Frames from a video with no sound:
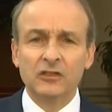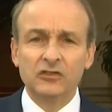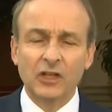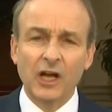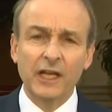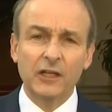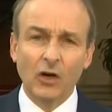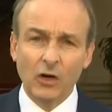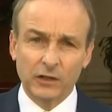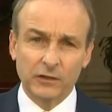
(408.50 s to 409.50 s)
July and
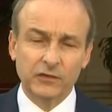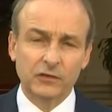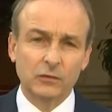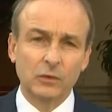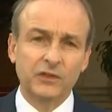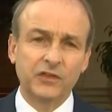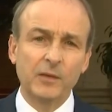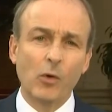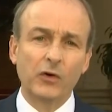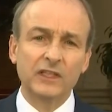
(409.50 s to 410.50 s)
August will
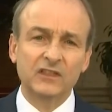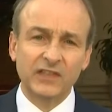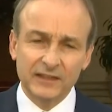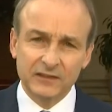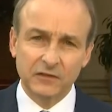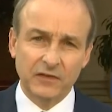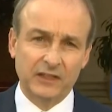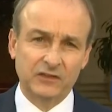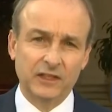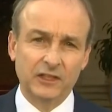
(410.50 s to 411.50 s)
see more intensive
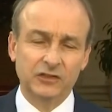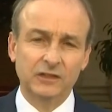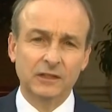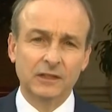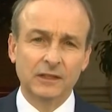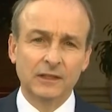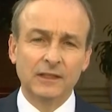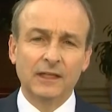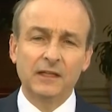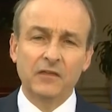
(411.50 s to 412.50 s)
vaccination,
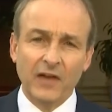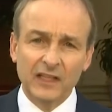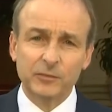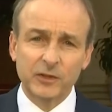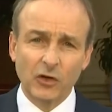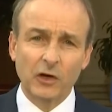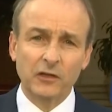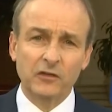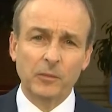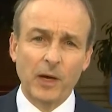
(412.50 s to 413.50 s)
and the vast
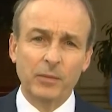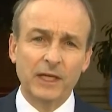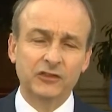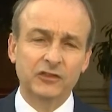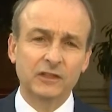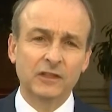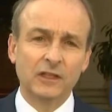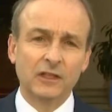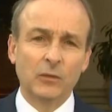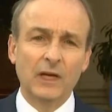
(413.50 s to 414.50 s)
majority of the population
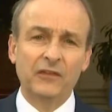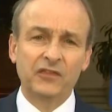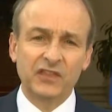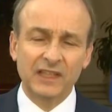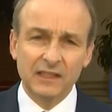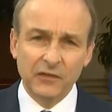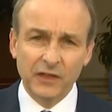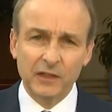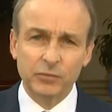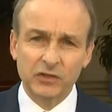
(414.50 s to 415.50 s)
will have
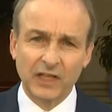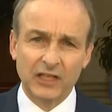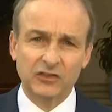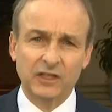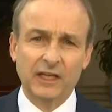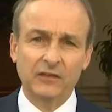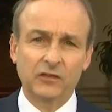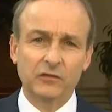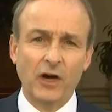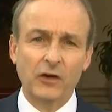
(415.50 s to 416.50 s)
significant protection
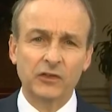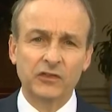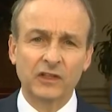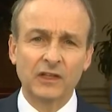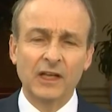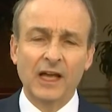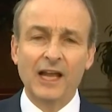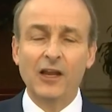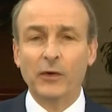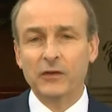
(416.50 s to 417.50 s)
against the virus,
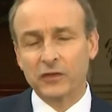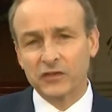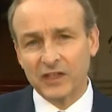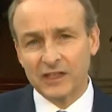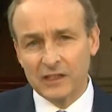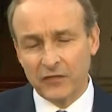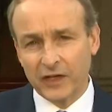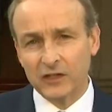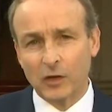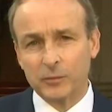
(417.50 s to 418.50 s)
allowing for
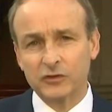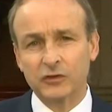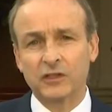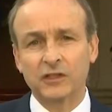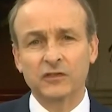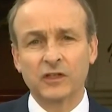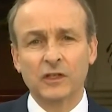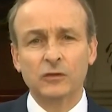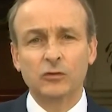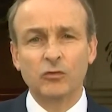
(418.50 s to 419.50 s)
significant opportunities
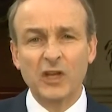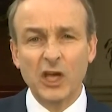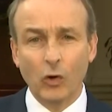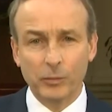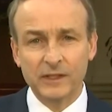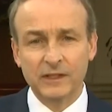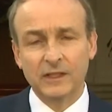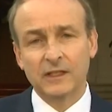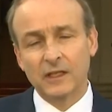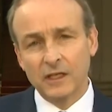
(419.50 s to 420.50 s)
to reopen
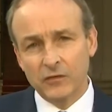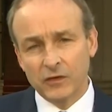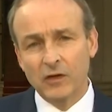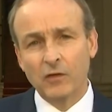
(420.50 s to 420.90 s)
even